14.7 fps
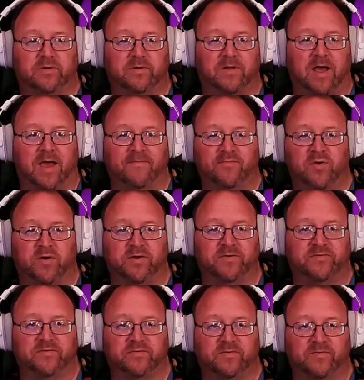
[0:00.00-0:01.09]
I've
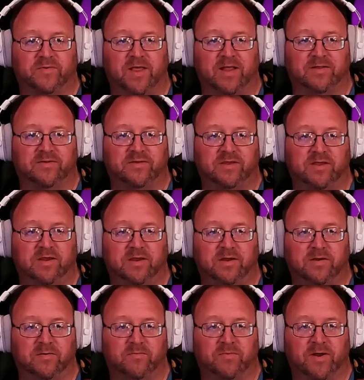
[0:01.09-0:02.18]
noticed that
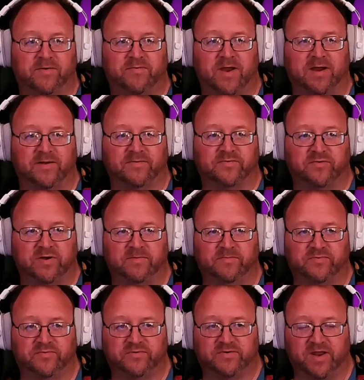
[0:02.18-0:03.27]
the Redragon Stream
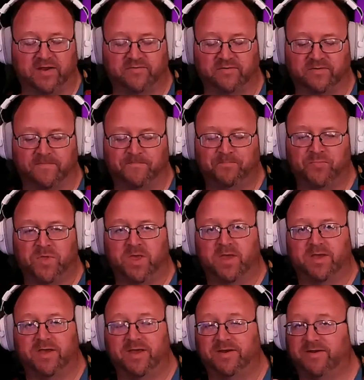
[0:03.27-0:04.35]
Station,
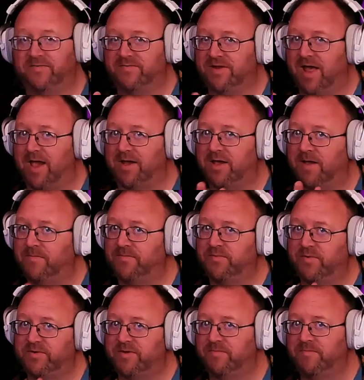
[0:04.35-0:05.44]
it does not come
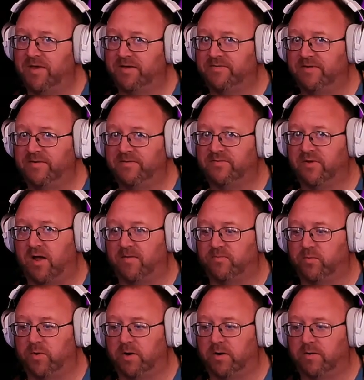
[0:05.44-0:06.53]
with the mixing
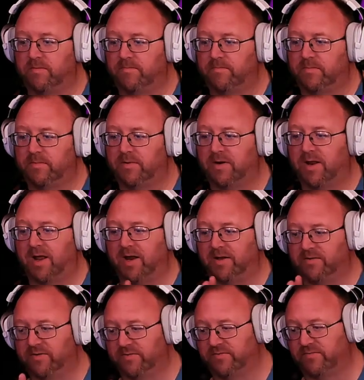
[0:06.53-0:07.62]
software like
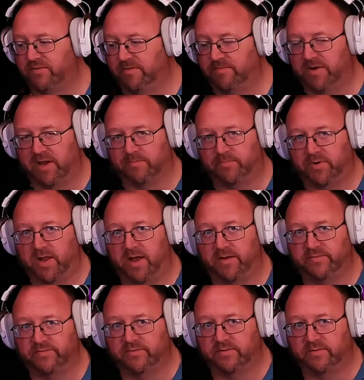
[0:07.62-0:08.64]
the Stream Deck Plus.